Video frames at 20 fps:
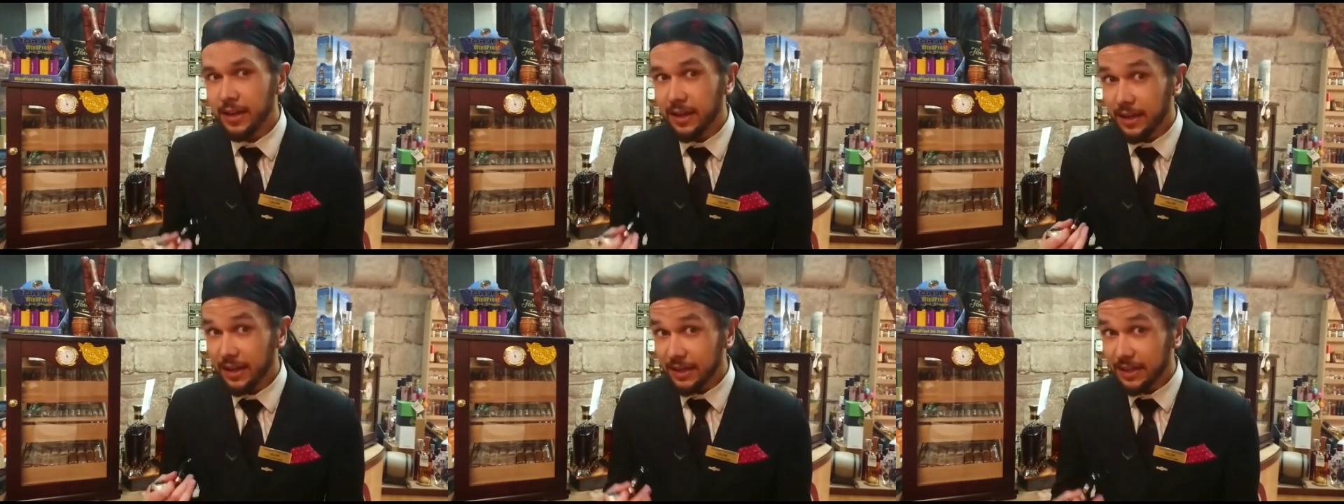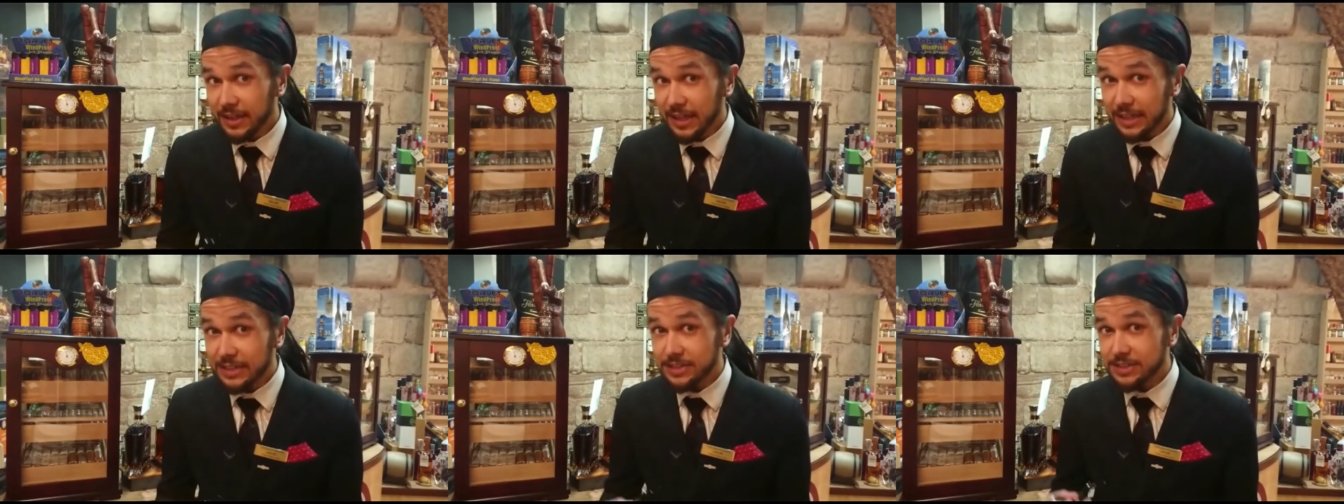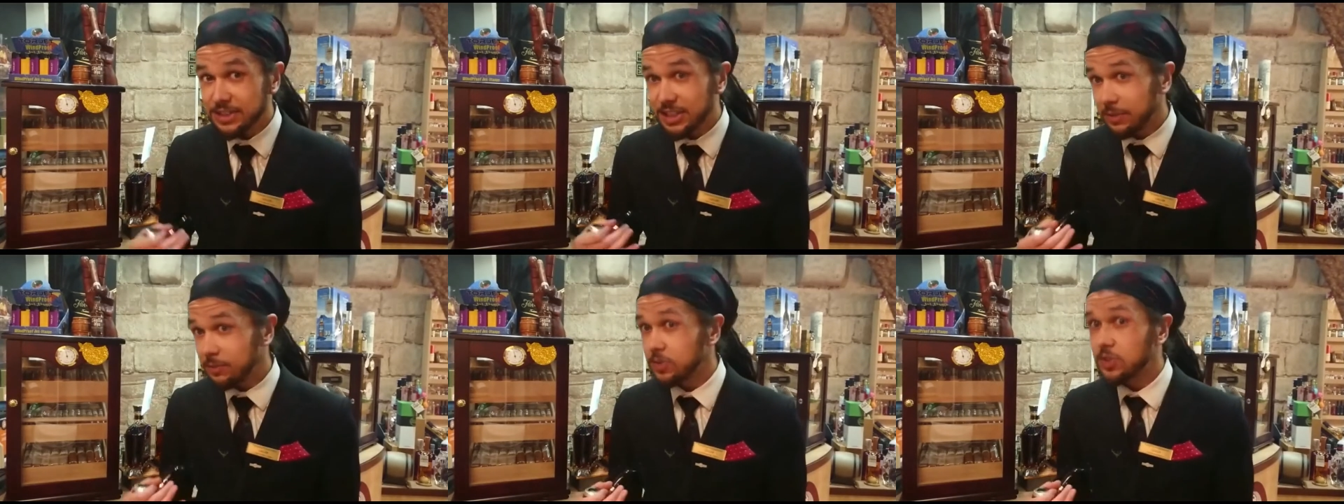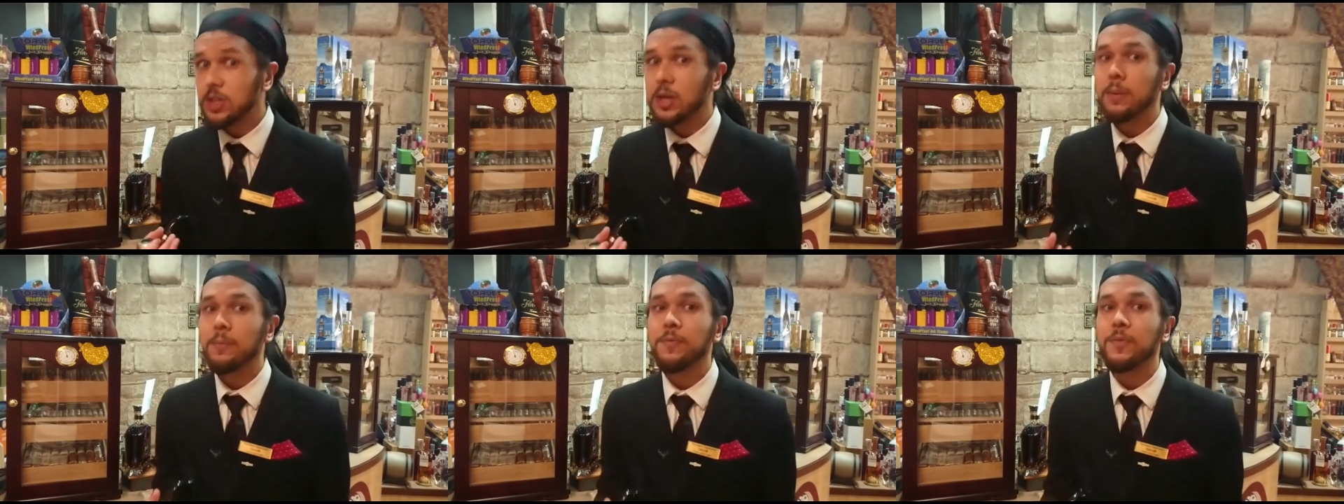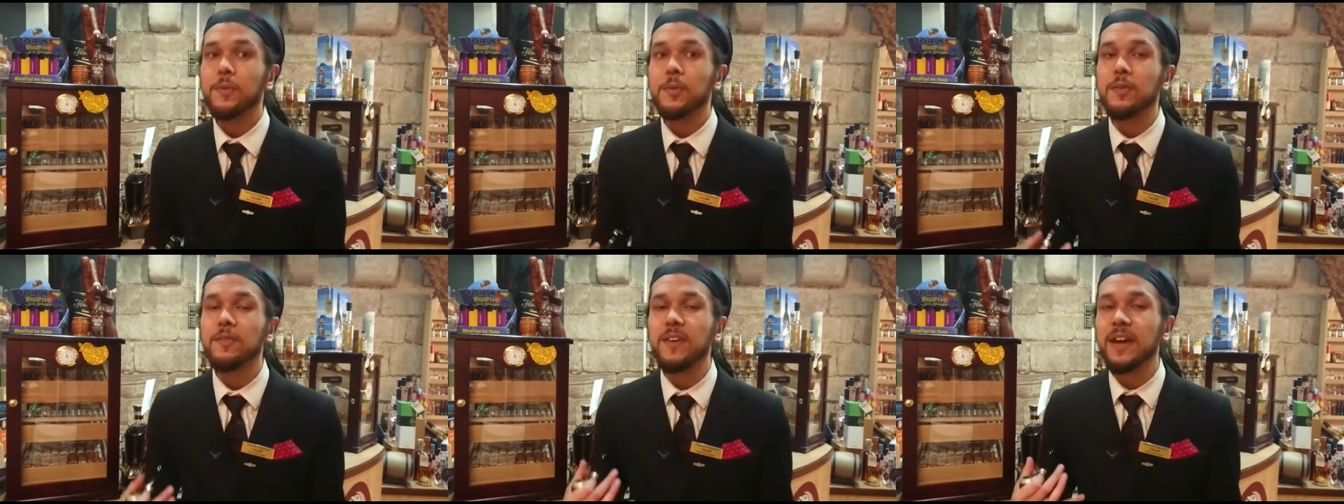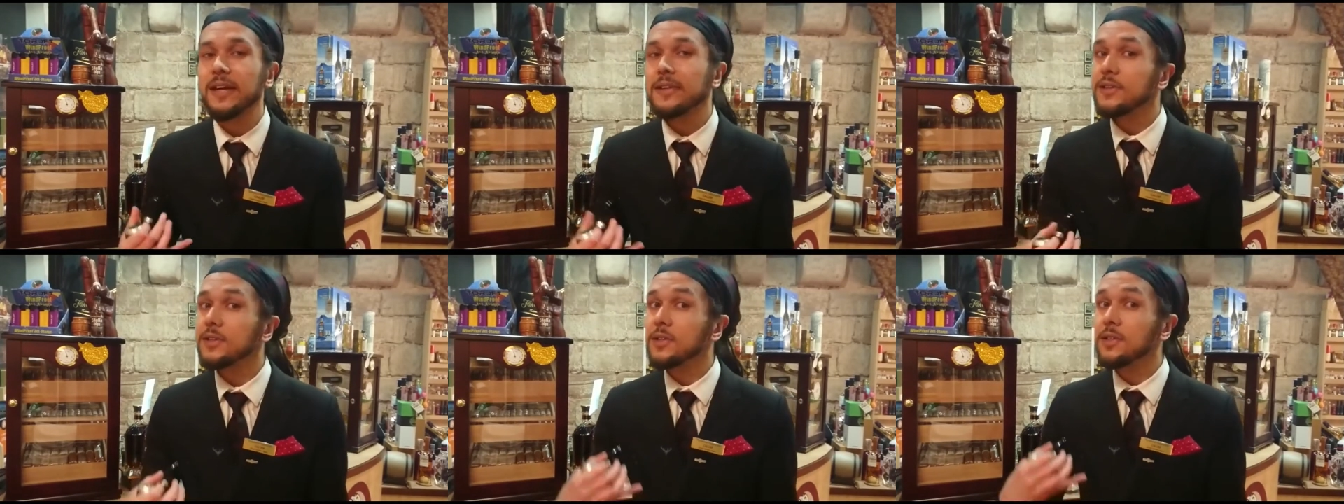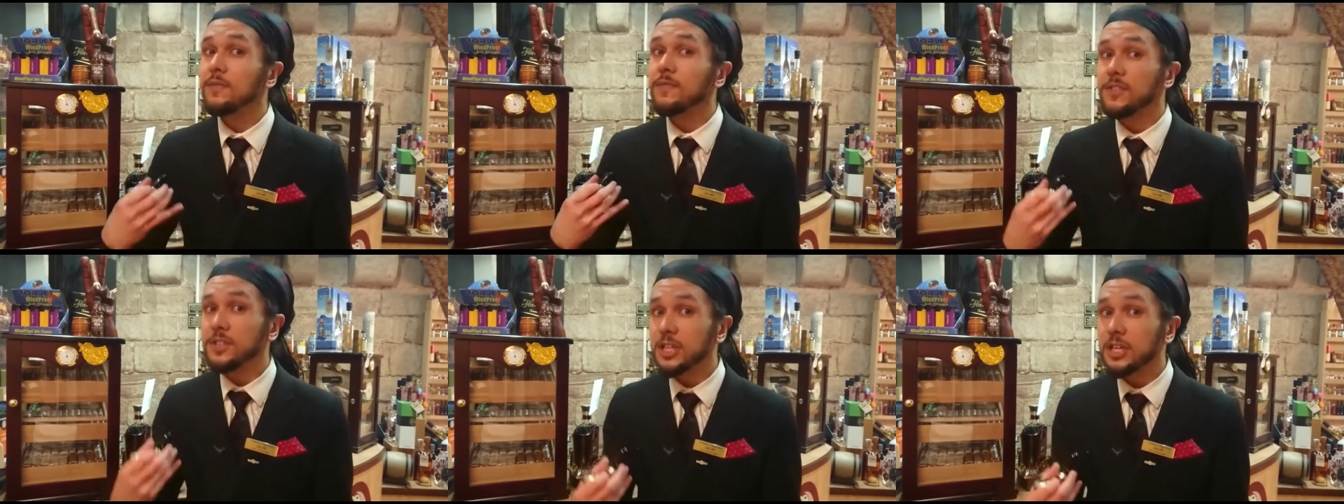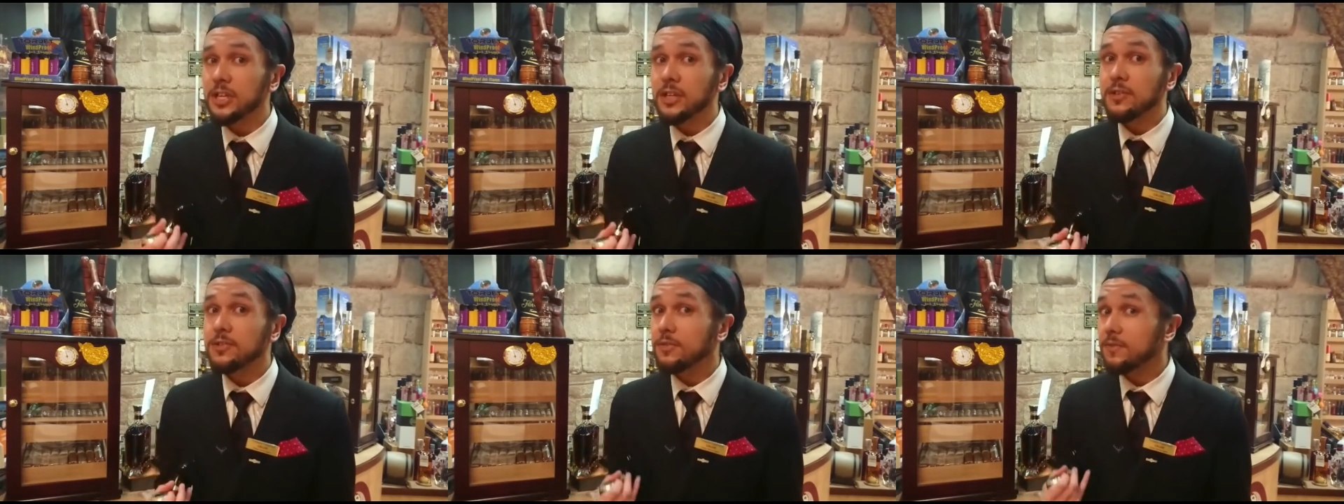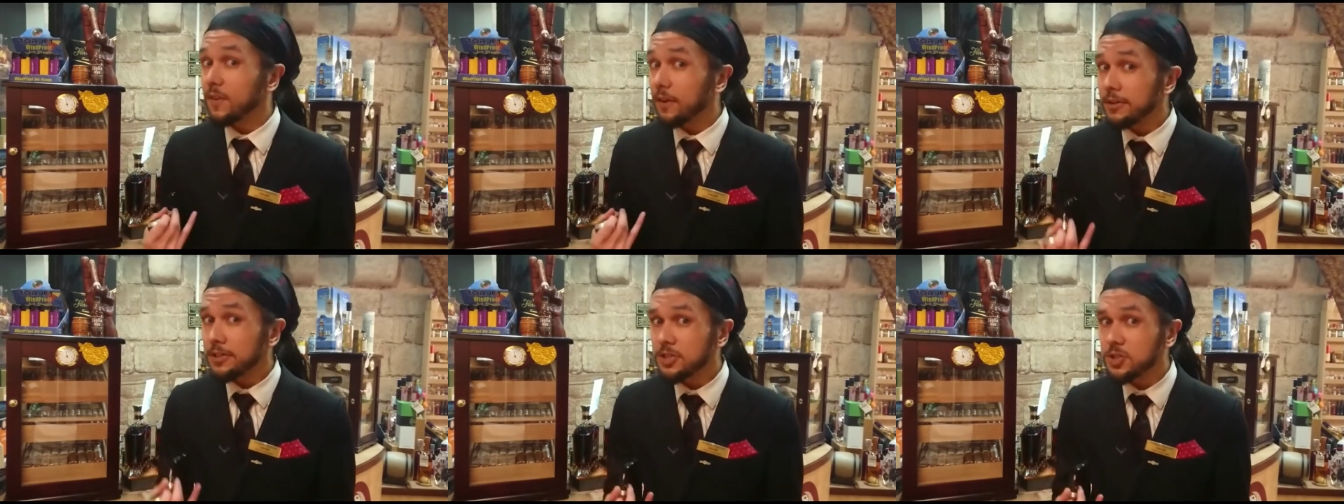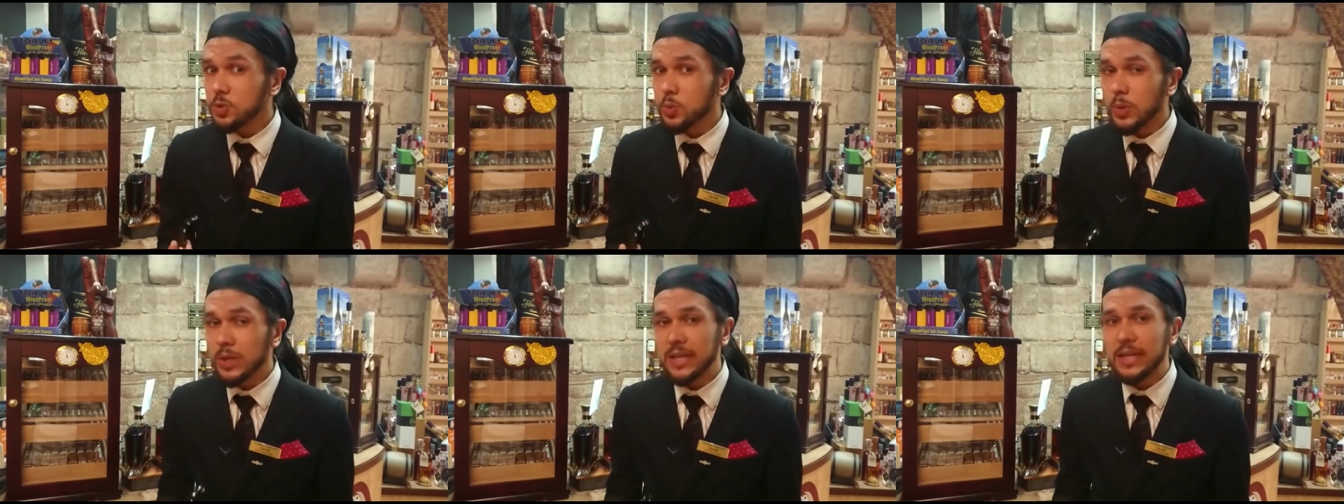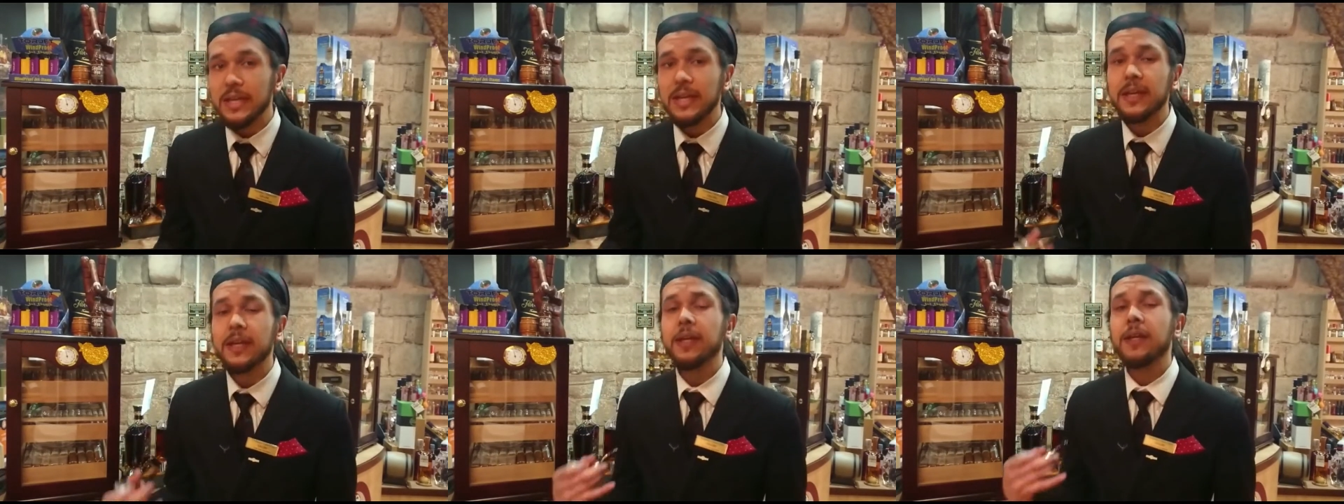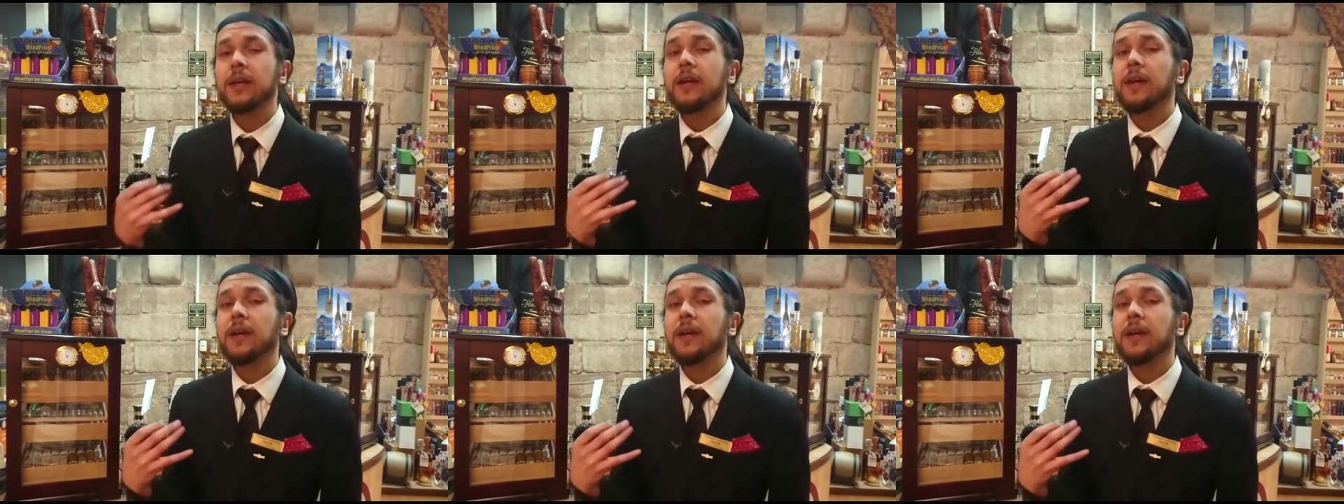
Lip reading: and that seems to come from the fact that the Virginia is very sweet,